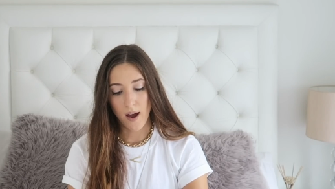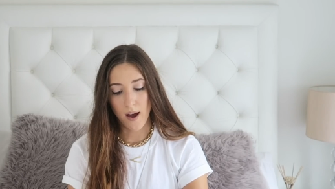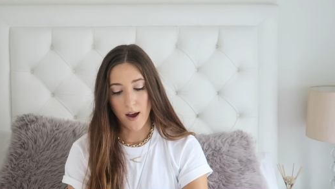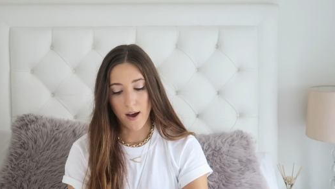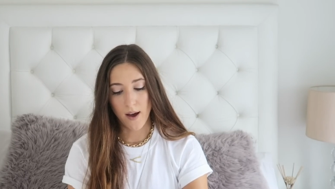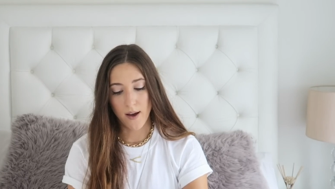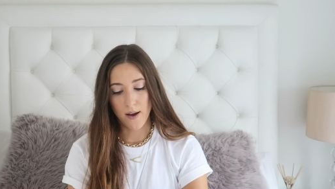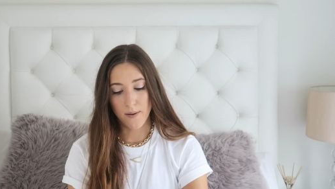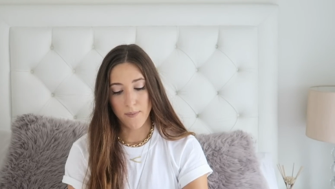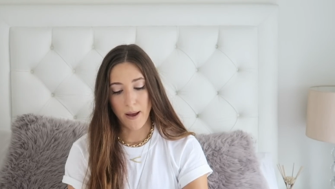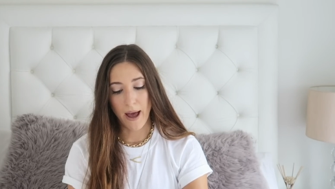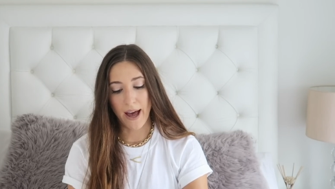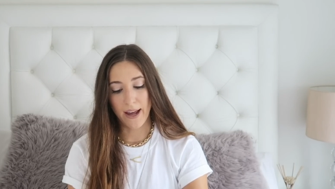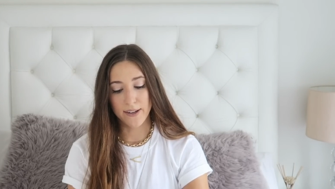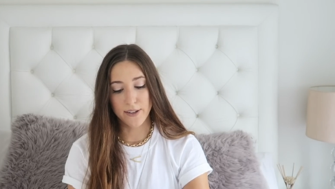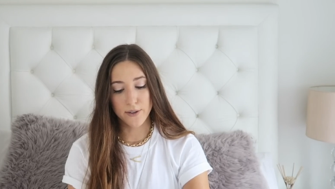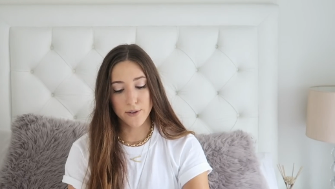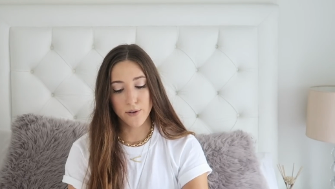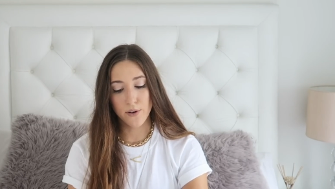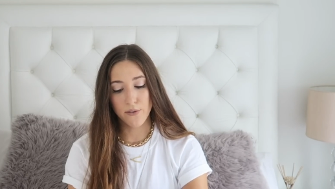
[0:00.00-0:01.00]
Um, how
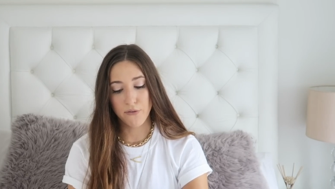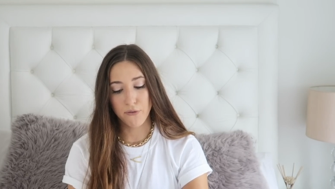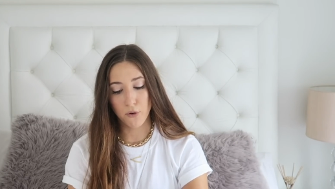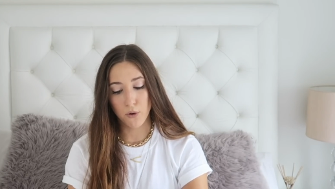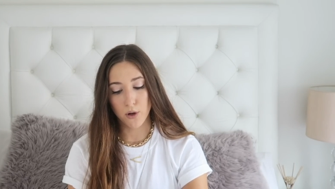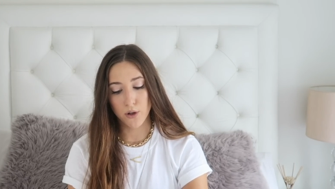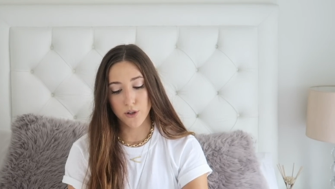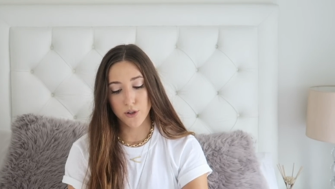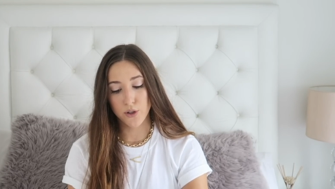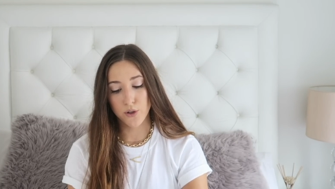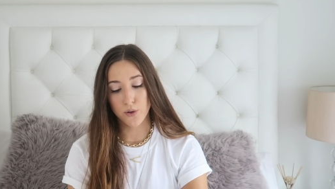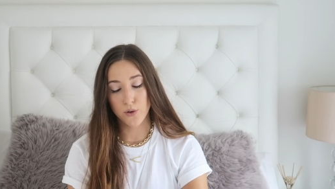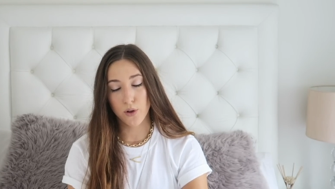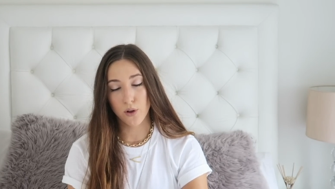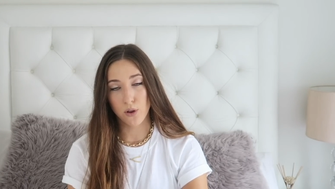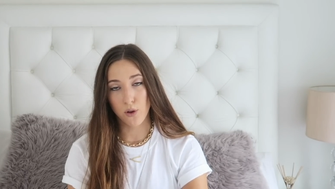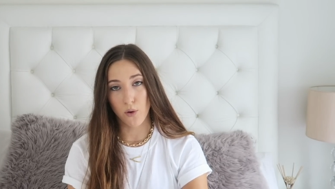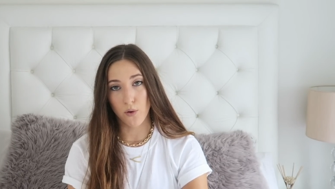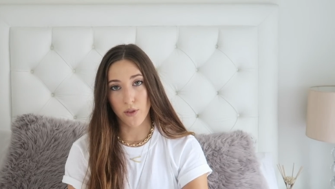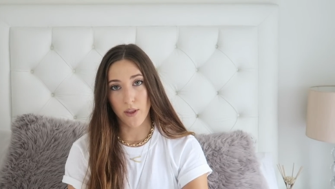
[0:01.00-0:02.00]
do you afford new
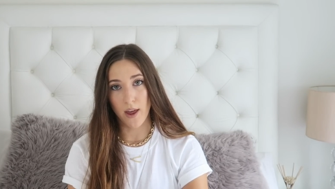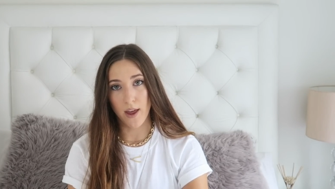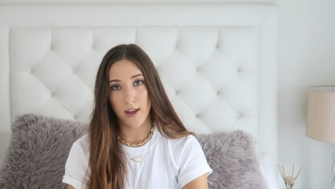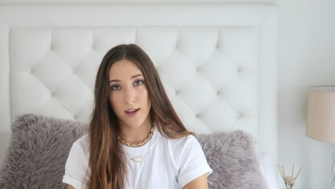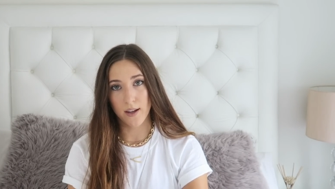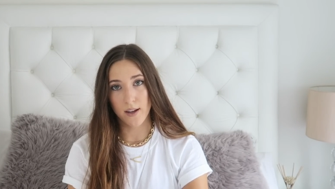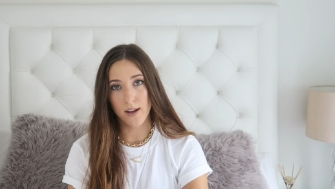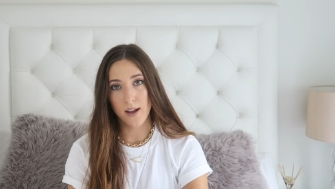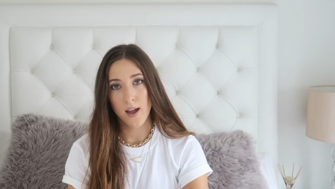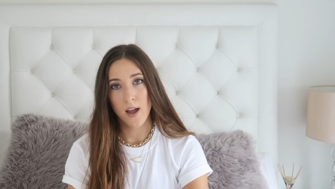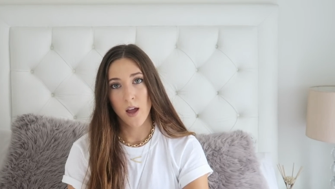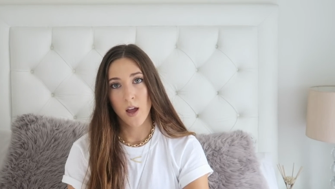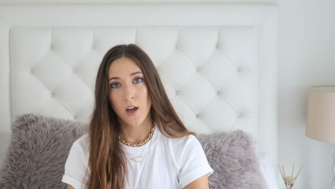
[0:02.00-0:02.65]
clothing?